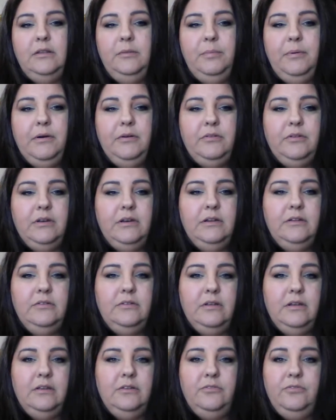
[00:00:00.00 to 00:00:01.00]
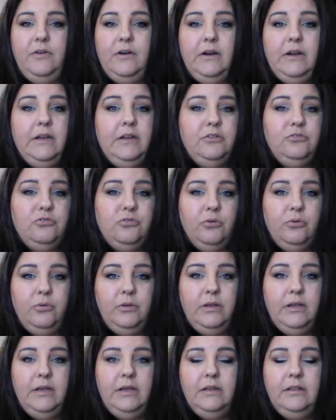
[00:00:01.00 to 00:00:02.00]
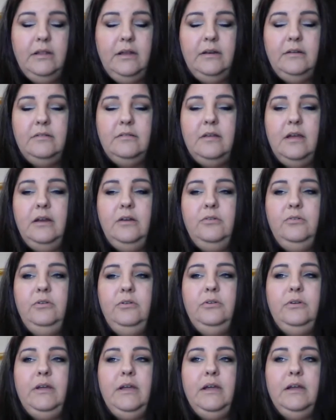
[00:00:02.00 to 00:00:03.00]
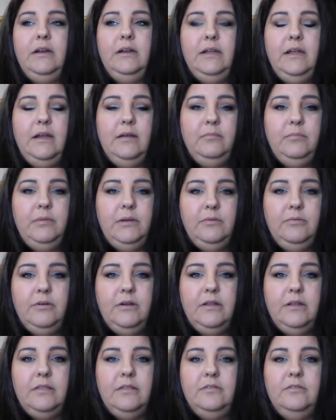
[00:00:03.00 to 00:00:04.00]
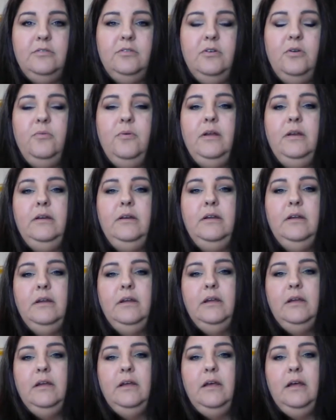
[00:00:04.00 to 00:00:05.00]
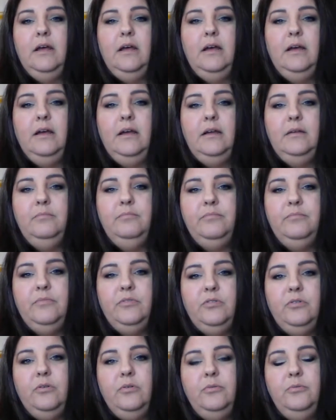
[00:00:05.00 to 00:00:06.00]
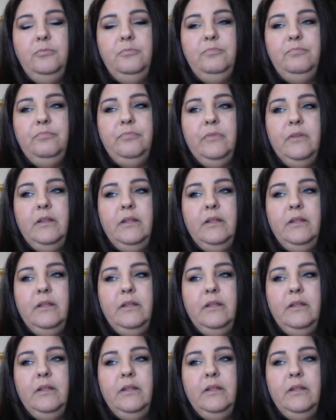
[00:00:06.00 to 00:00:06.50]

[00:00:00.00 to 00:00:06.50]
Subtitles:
the person is very controlling. They decide who you can and can't be with, and so on. So